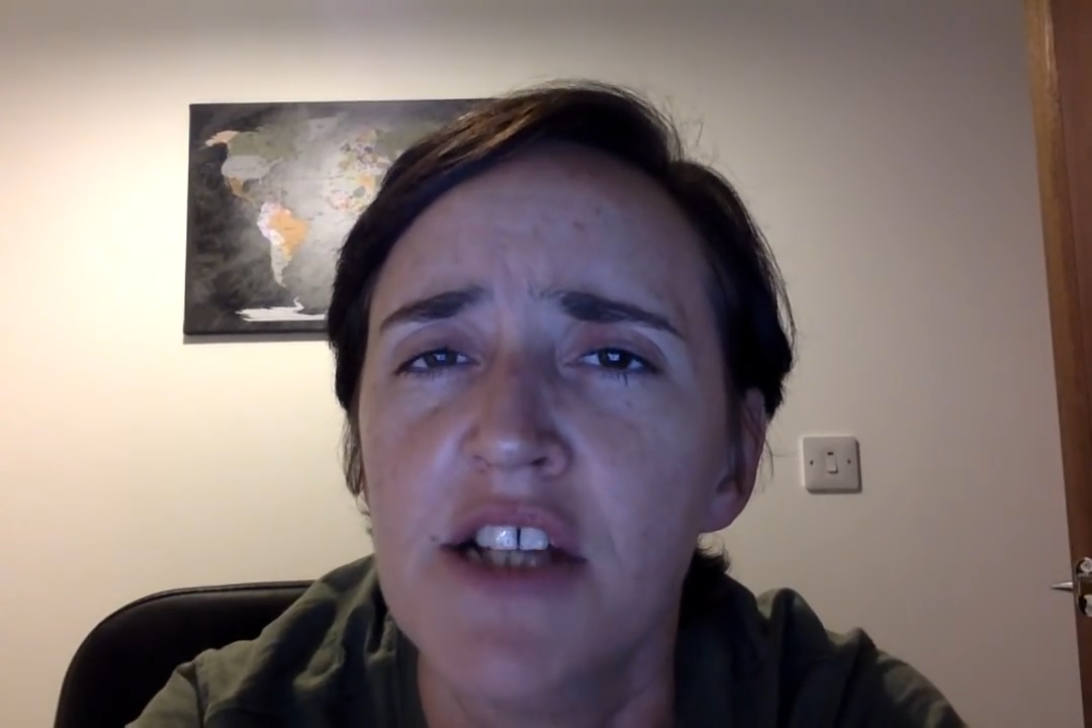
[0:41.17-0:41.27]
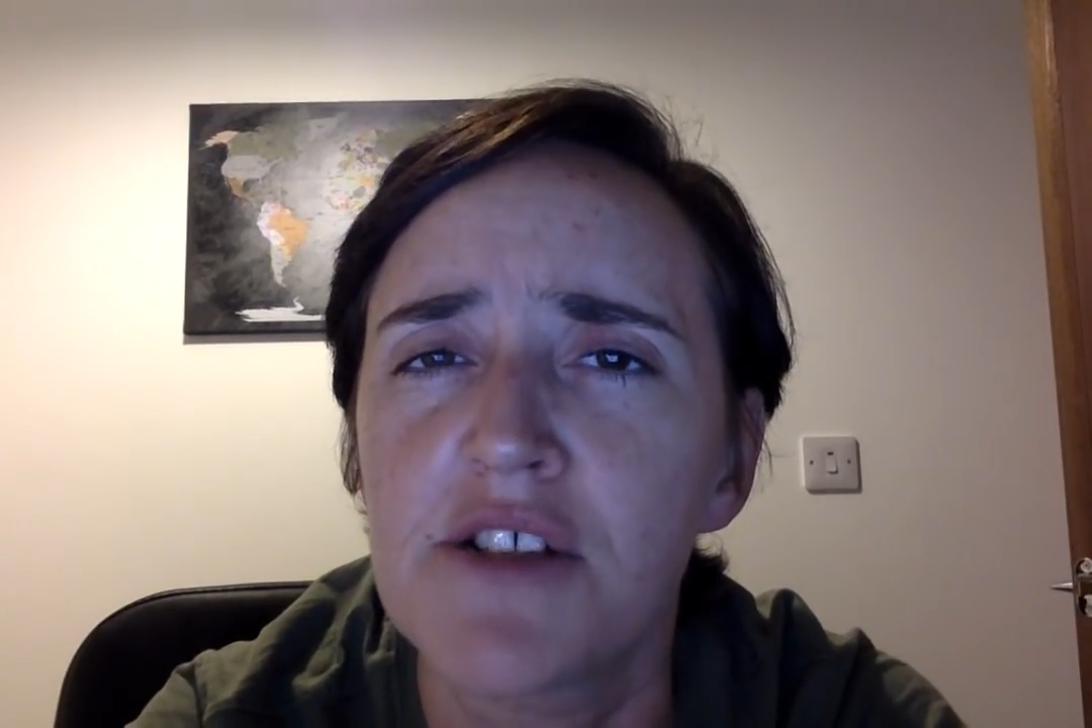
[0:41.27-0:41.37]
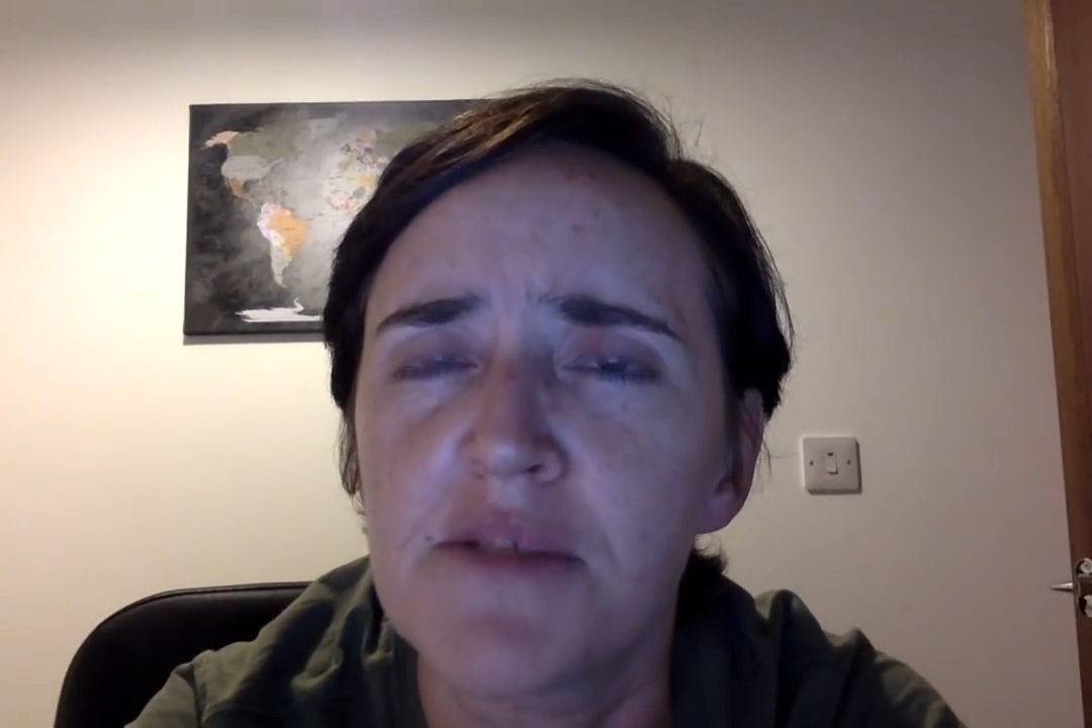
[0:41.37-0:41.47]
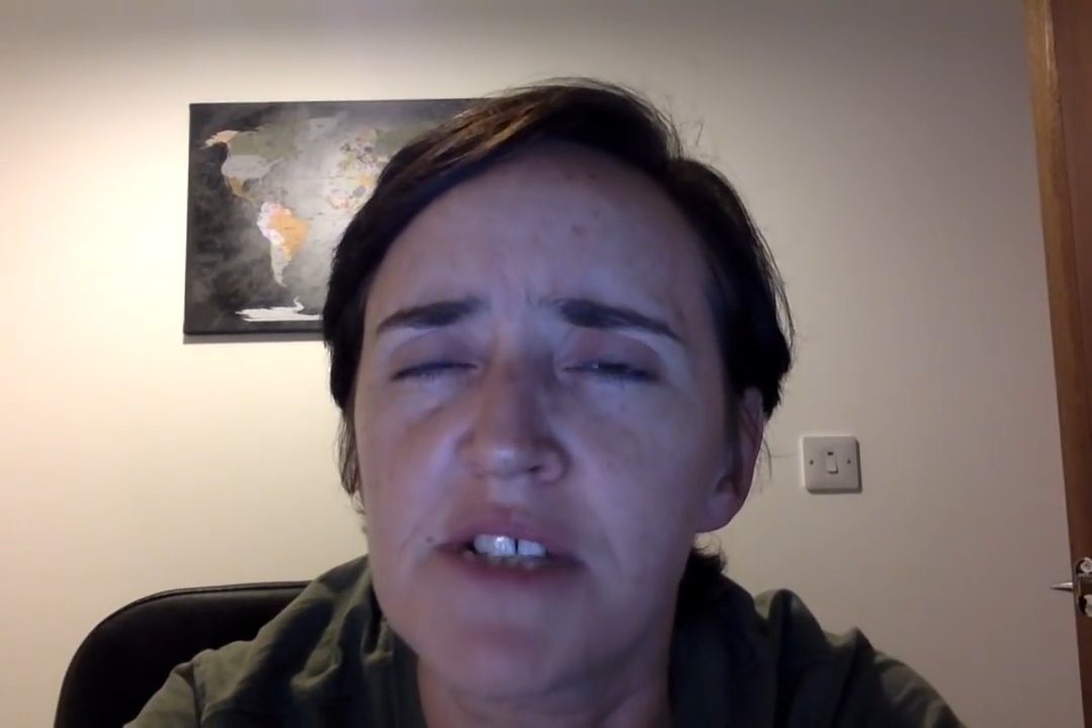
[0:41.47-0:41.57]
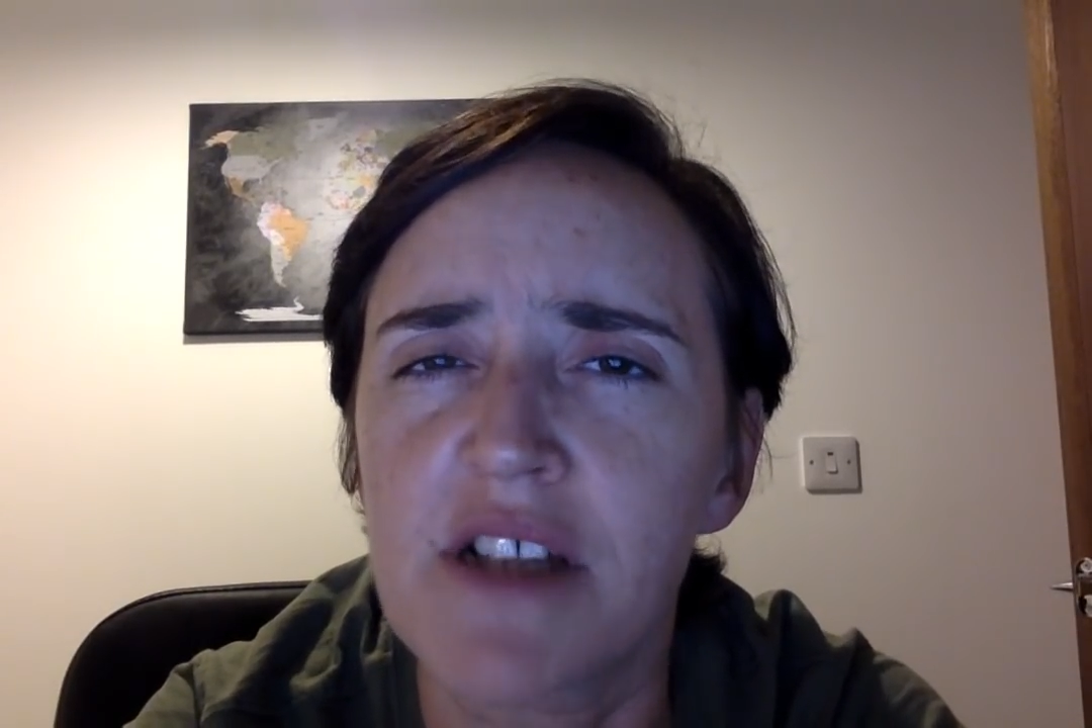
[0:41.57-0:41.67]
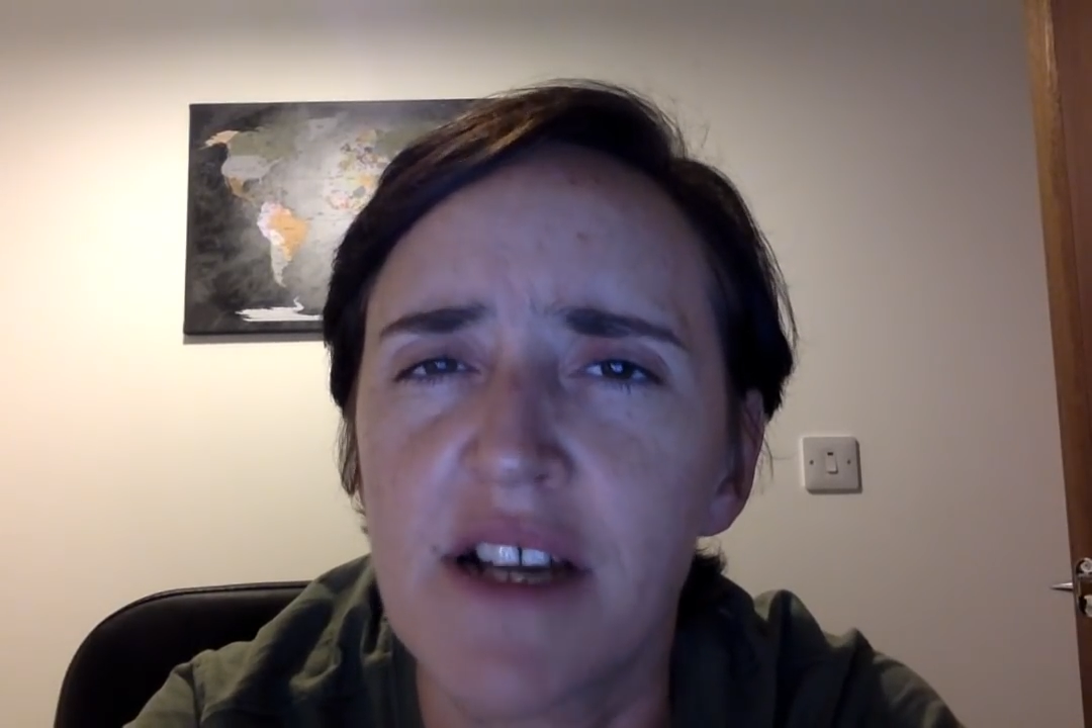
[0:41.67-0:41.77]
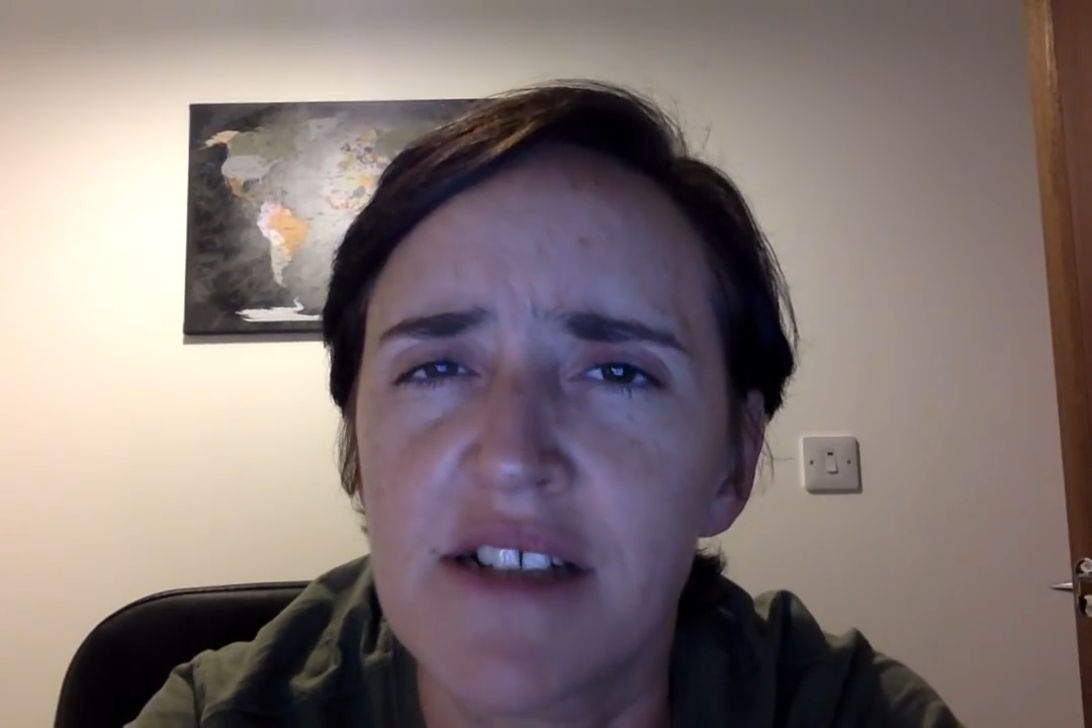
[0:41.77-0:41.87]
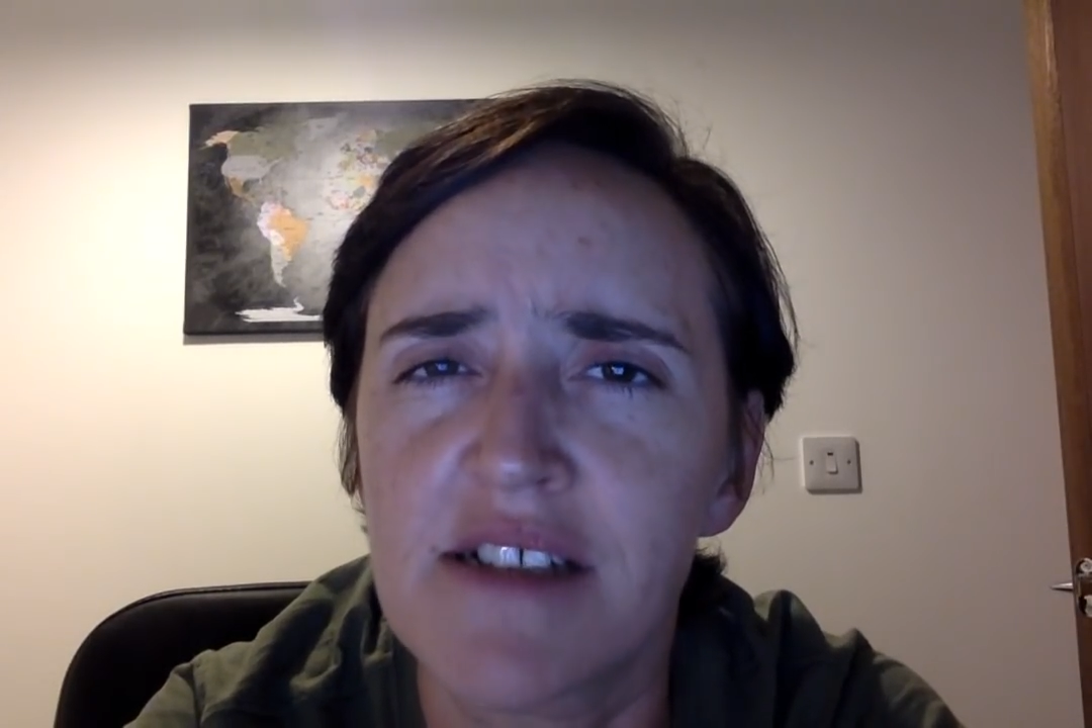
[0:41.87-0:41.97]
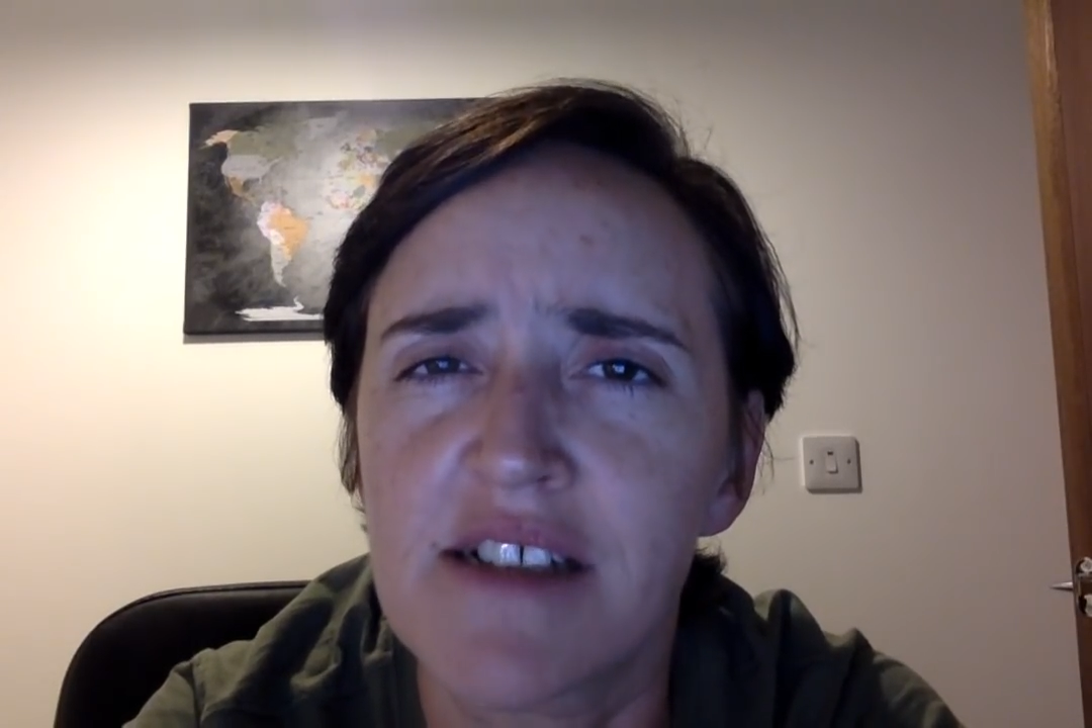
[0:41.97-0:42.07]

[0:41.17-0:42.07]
due to be signed in